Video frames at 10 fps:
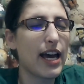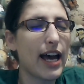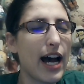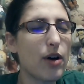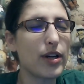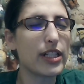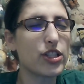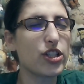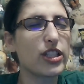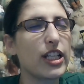out, and
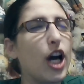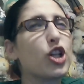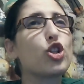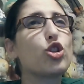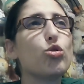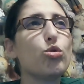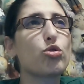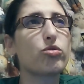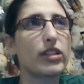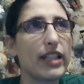it's just like a
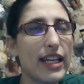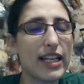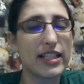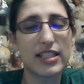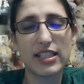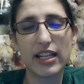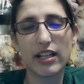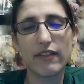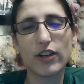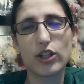huge release, and
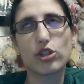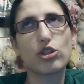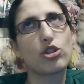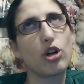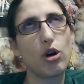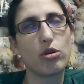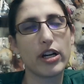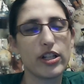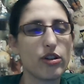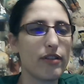it feels so
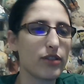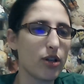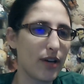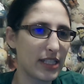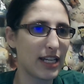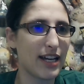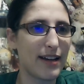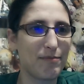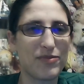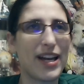good. You have no idea.
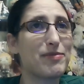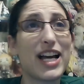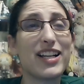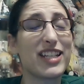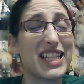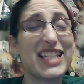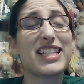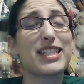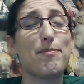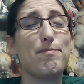I'm telling you, this
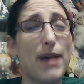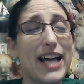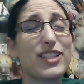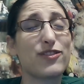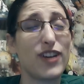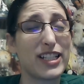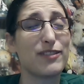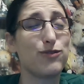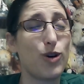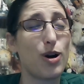is the best
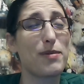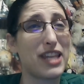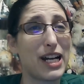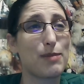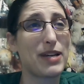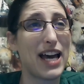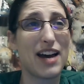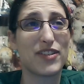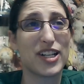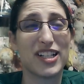fucking form of therapy
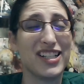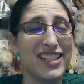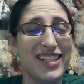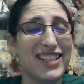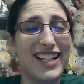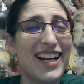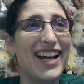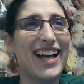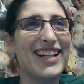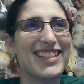ever,
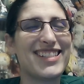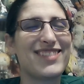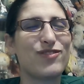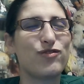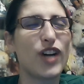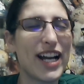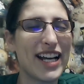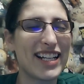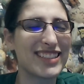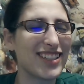and it's
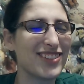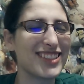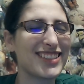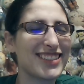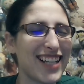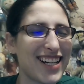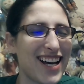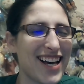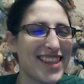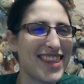free, so
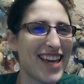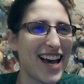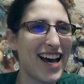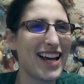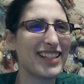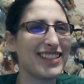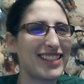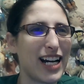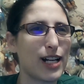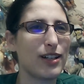suck on that,
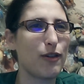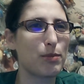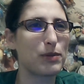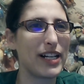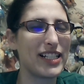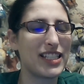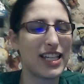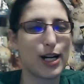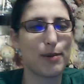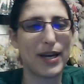they're overpriced
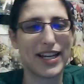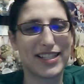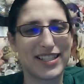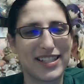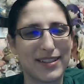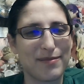therapists.